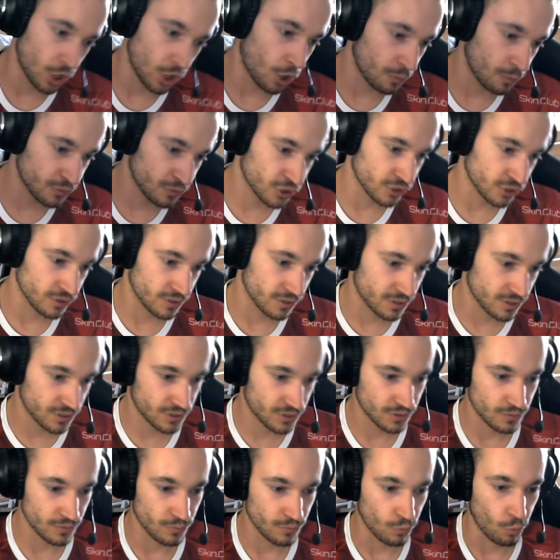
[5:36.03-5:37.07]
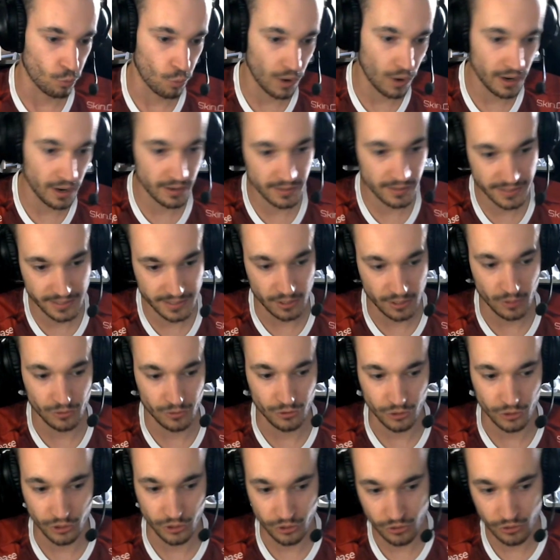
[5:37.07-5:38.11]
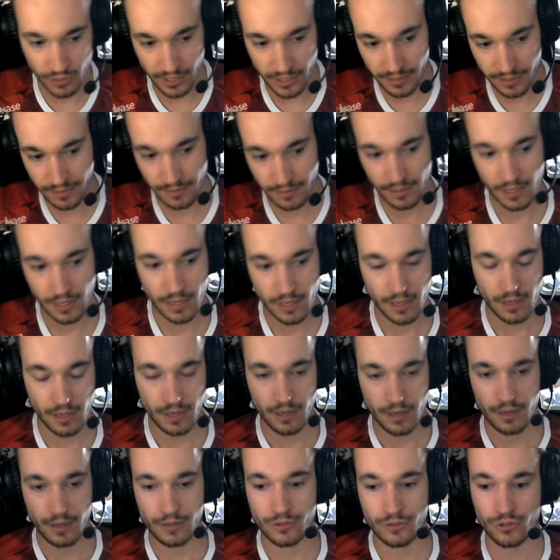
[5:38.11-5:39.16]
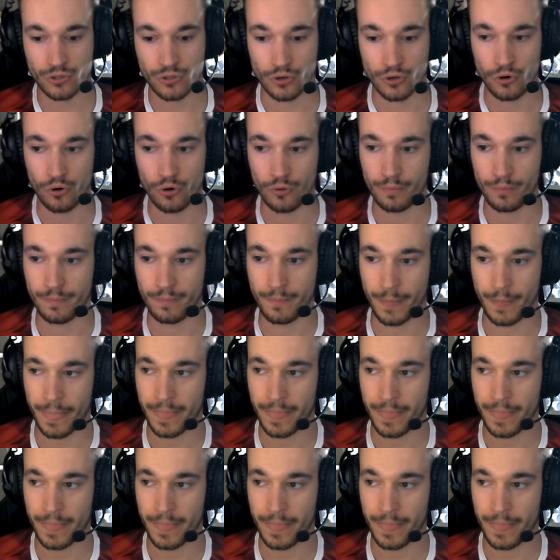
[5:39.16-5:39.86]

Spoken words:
seek options while still under contract. So